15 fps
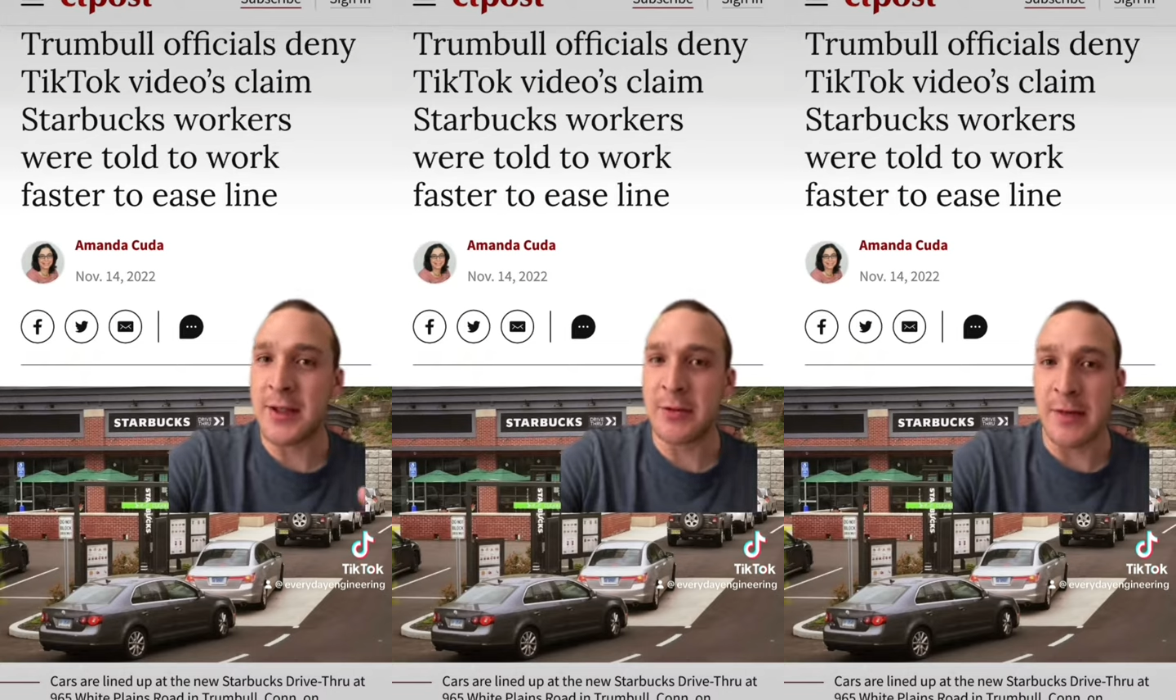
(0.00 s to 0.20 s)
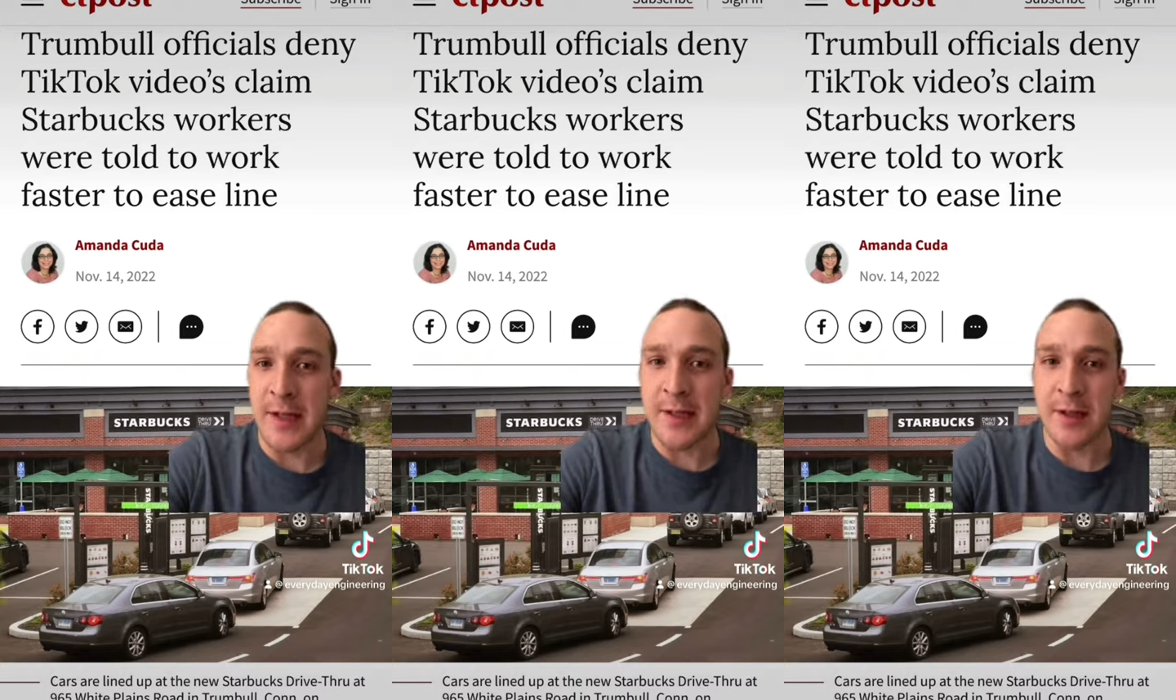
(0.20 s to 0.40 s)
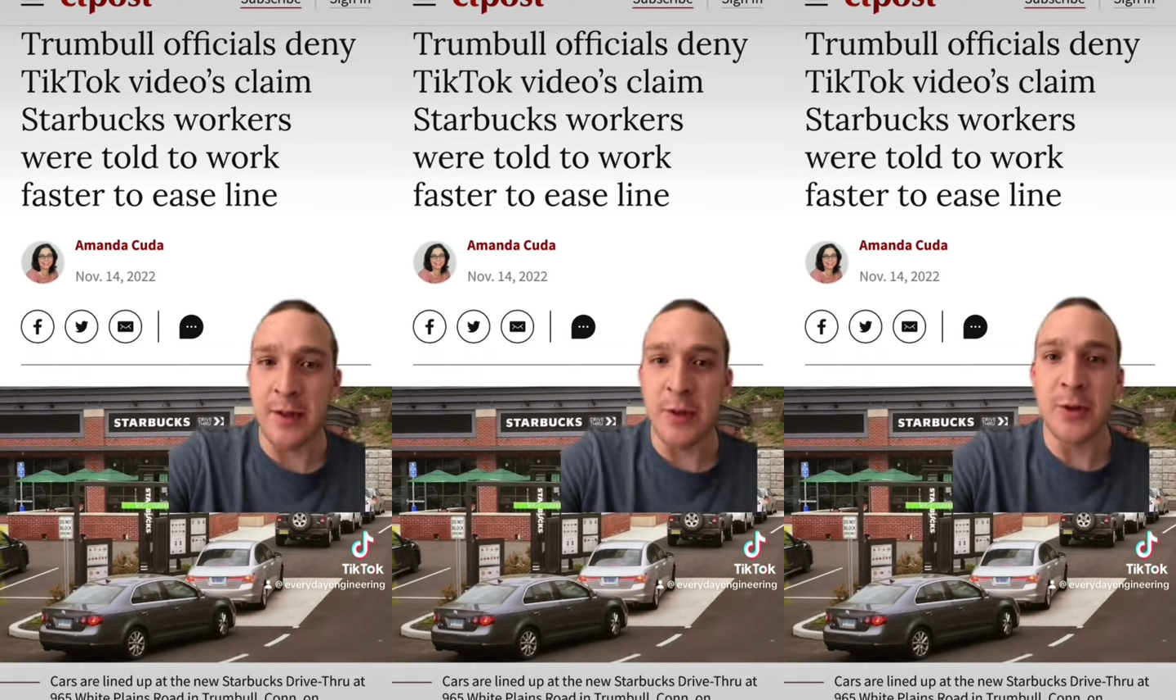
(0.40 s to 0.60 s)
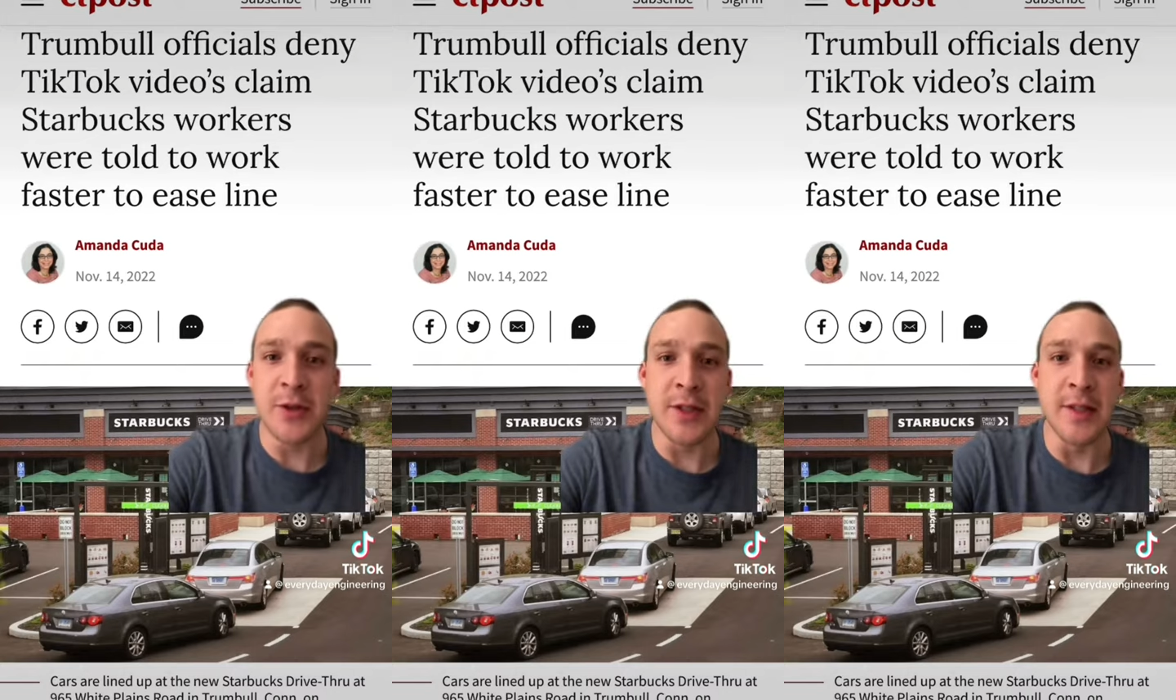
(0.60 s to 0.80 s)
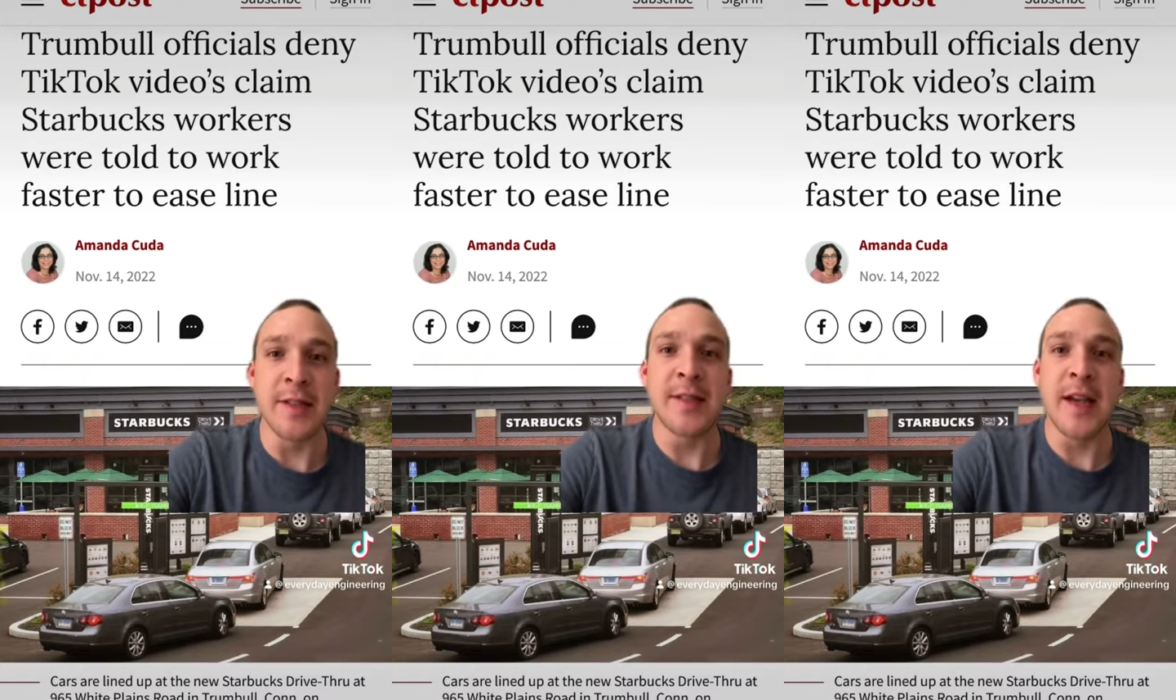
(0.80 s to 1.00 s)

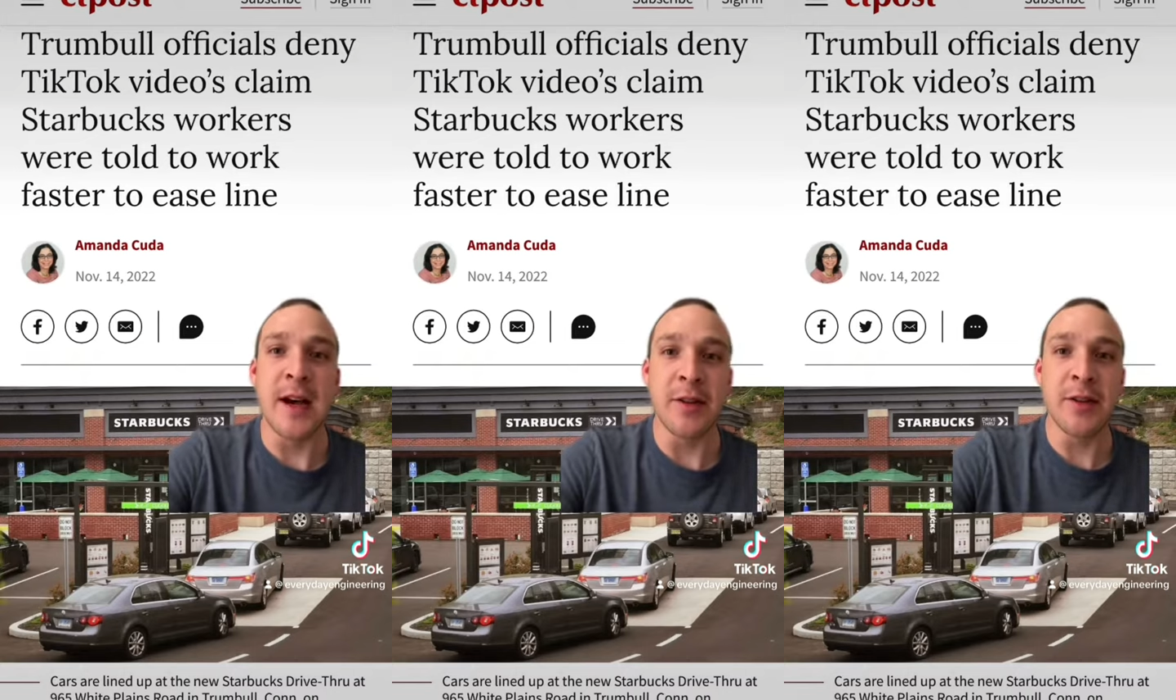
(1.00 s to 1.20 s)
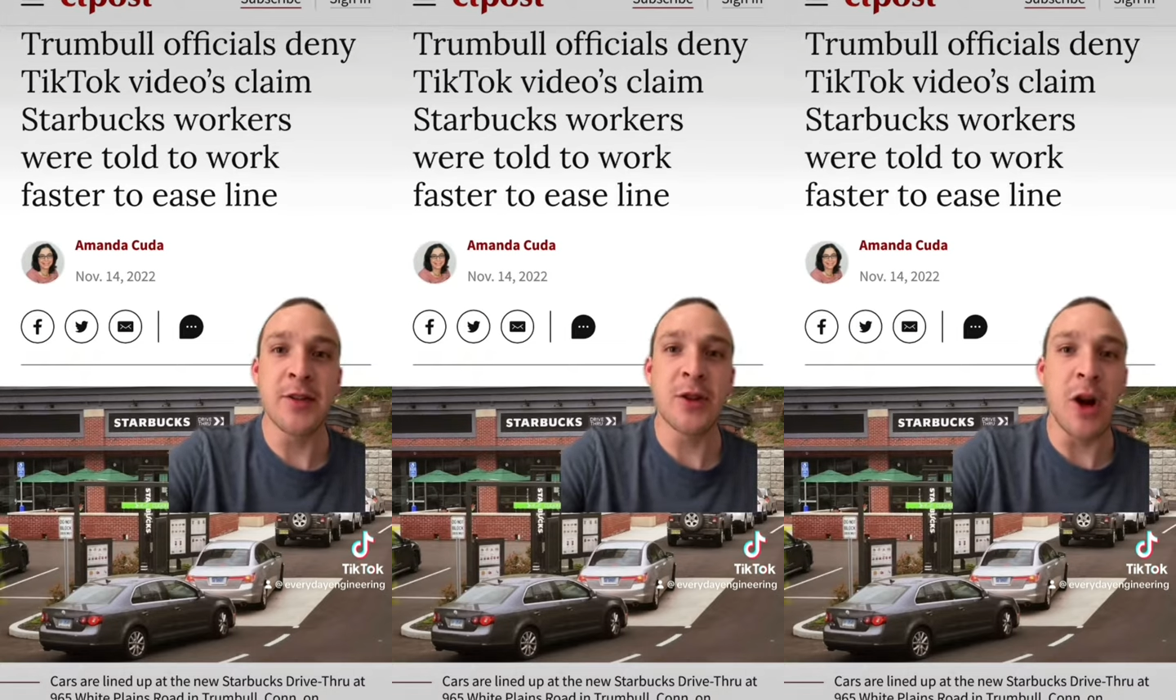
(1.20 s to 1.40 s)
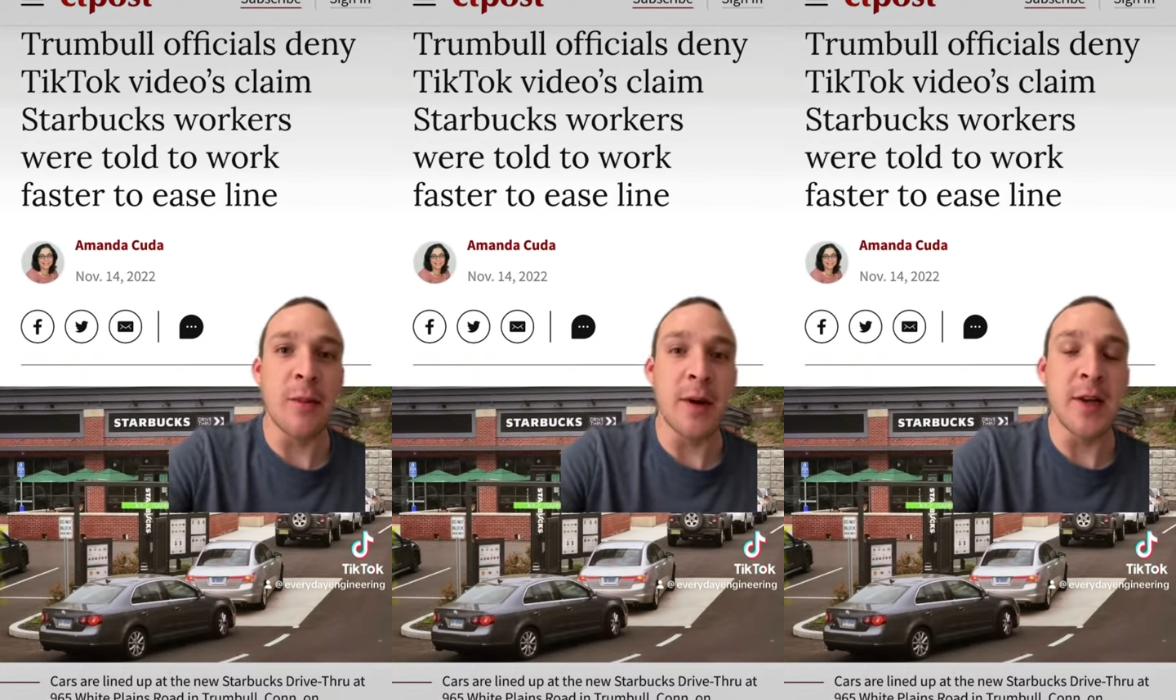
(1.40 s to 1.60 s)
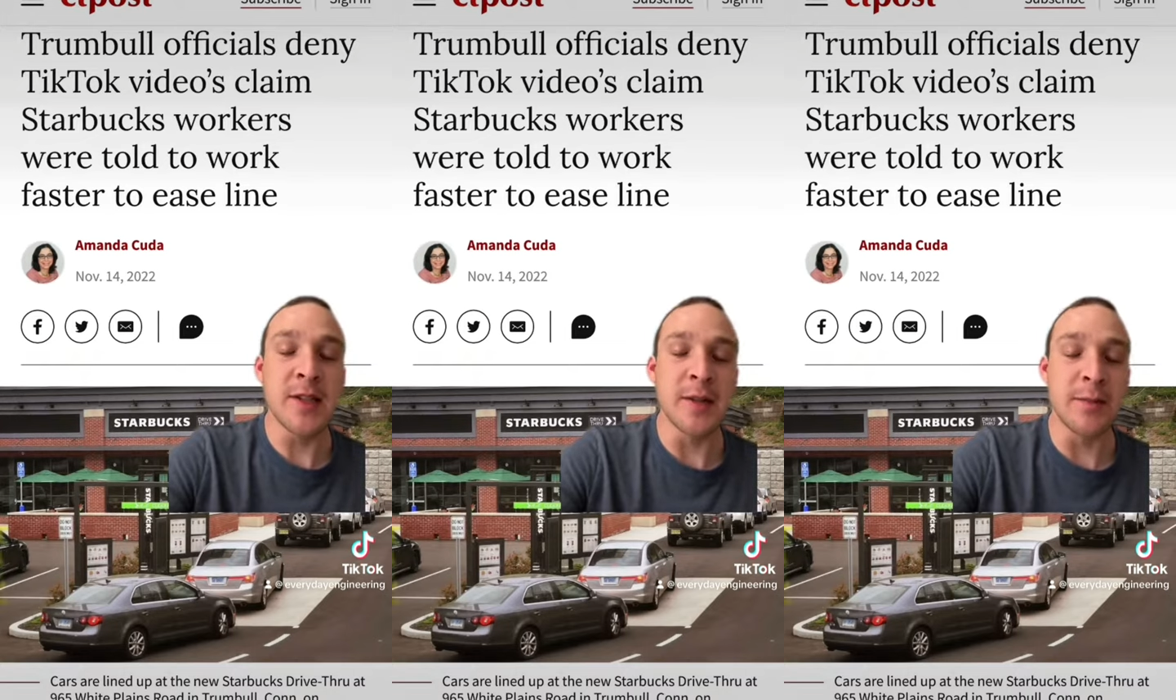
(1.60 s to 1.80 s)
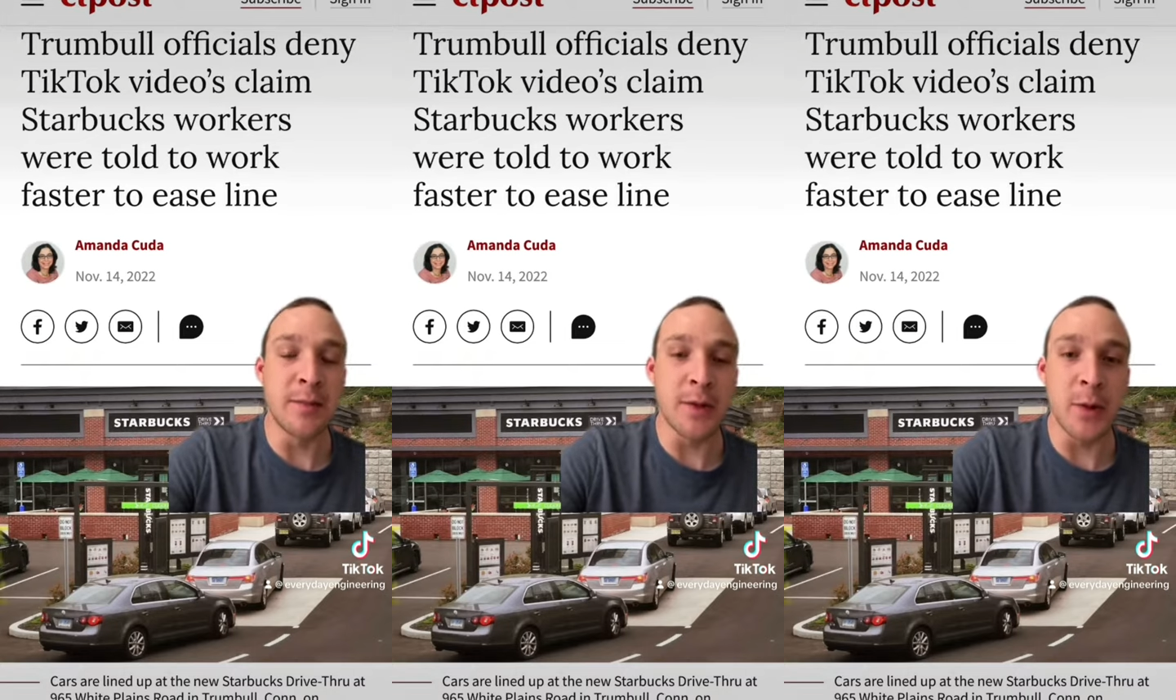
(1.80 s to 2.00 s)
resolution to tell the Starbucks
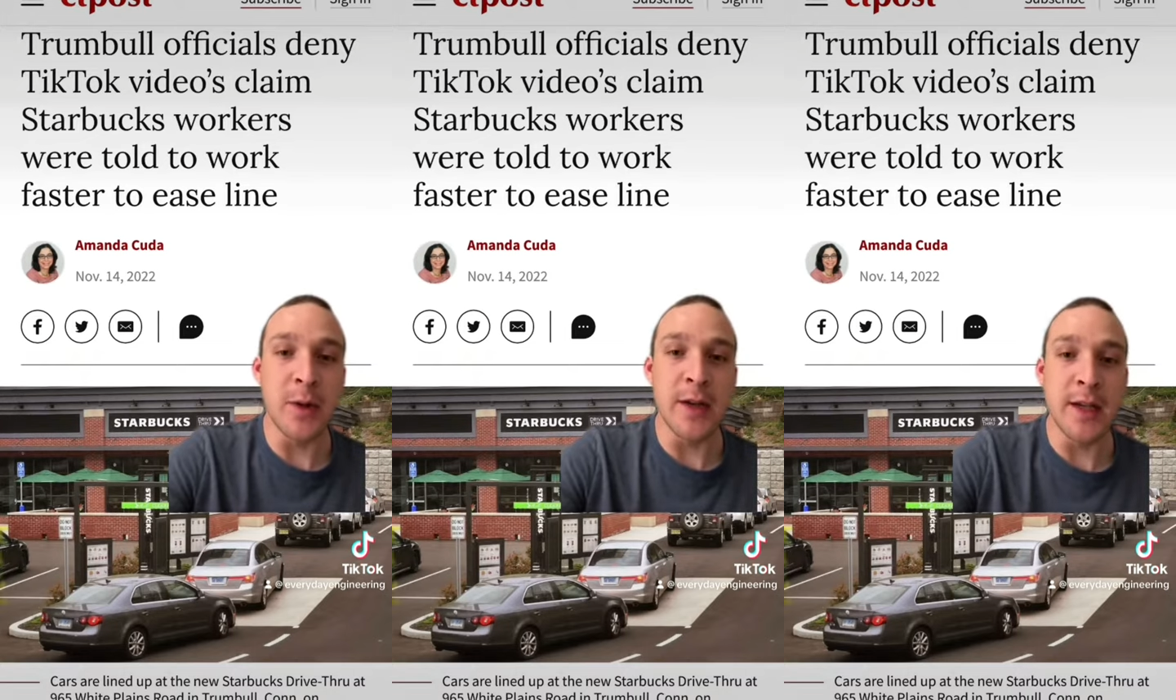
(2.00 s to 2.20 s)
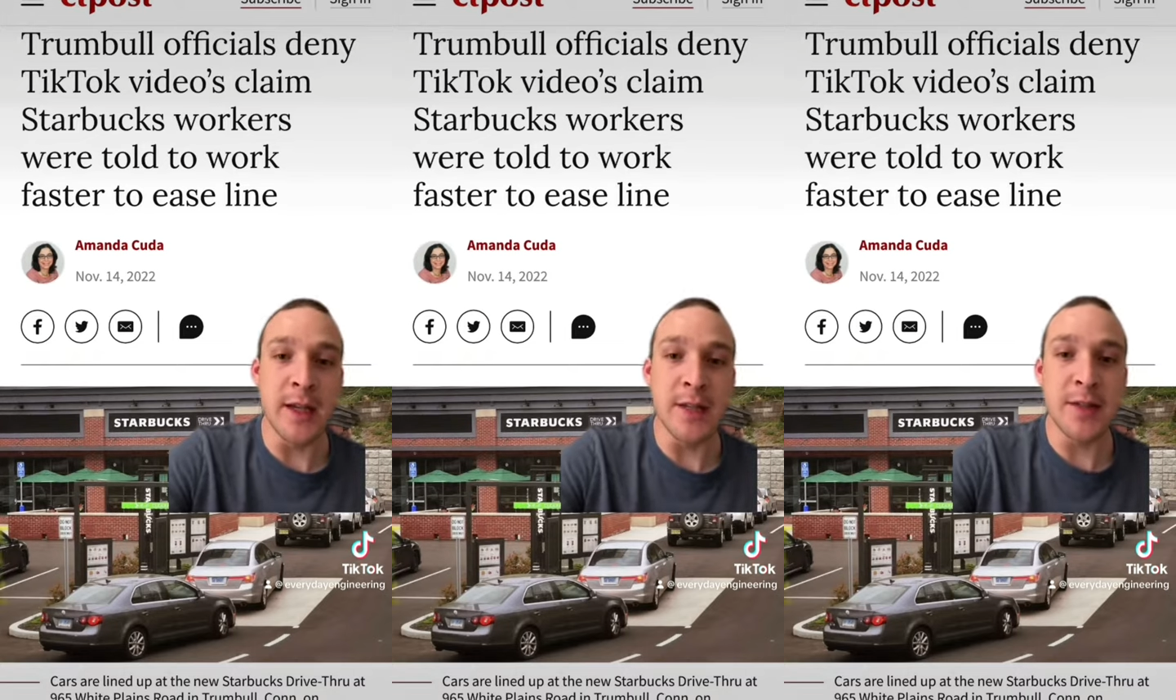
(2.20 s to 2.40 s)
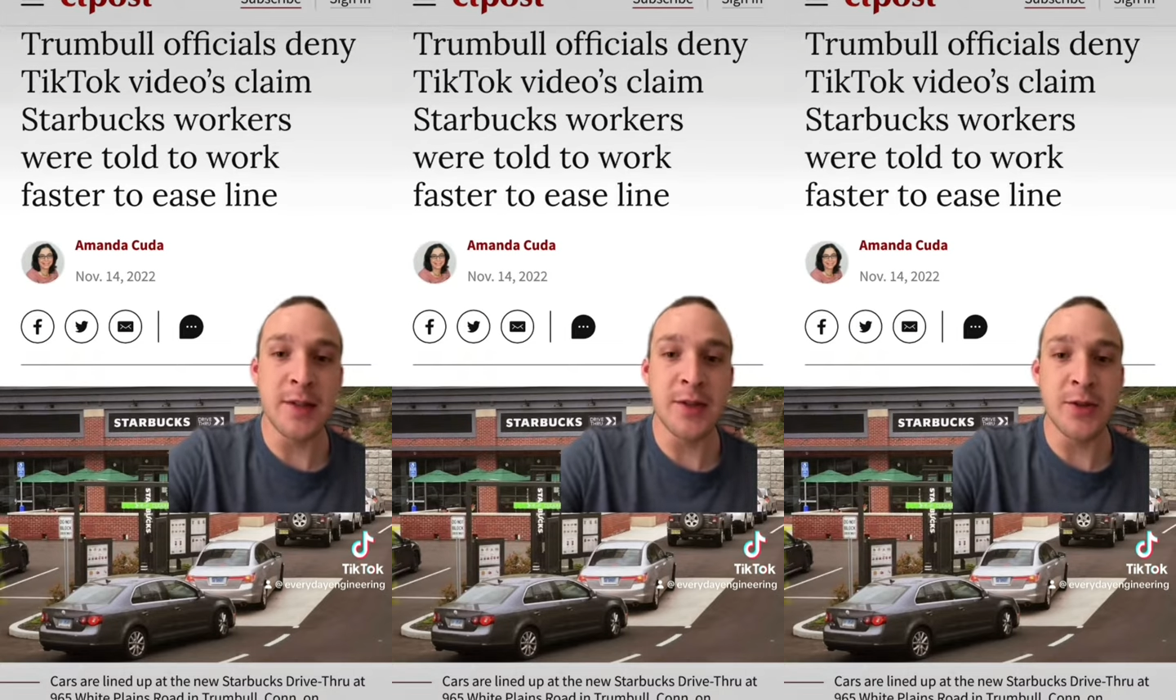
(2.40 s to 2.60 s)
employees